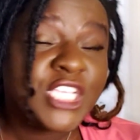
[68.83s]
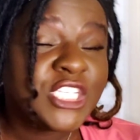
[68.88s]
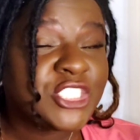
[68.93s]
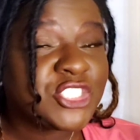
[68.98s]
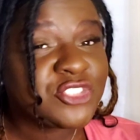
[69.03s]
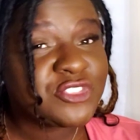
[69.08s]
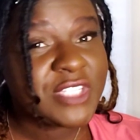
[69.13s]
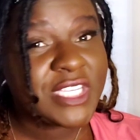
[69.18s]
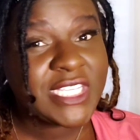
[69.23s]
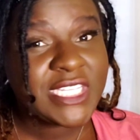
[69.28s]

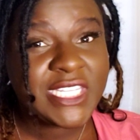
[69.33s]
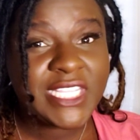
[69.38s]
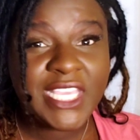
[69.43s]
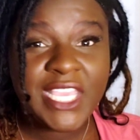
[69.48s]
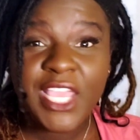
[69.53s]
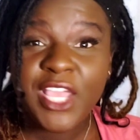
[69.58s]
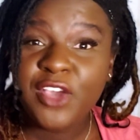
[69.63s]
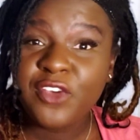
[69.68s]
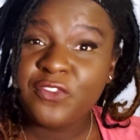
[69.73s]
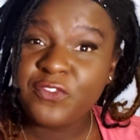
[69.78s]

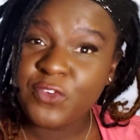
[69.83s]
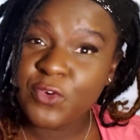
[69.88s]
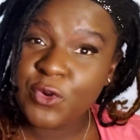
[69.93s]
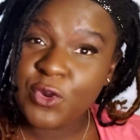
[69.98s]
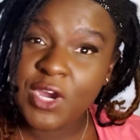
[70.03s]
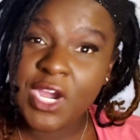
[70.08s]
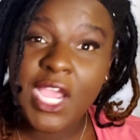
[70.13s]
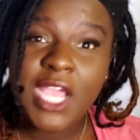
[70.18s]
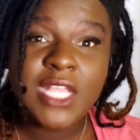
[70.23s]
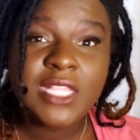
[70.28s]
strictly
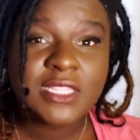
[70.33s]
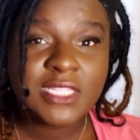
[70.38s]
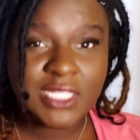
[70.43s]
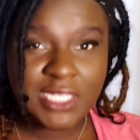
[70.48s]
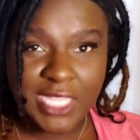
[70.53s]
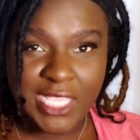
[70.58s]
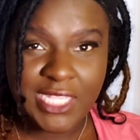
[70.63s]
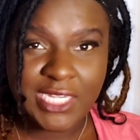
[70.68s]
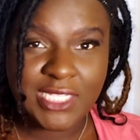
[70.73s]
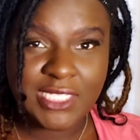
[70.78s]
for the
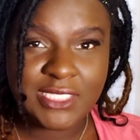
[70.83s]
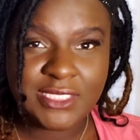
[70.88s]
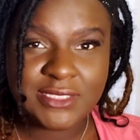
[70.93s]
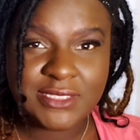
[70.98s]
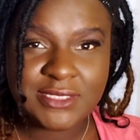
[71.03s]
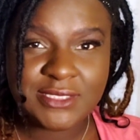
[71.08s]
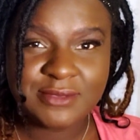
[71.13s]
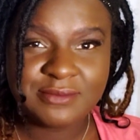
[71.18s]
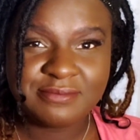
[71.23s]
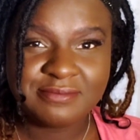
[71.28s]
ladies.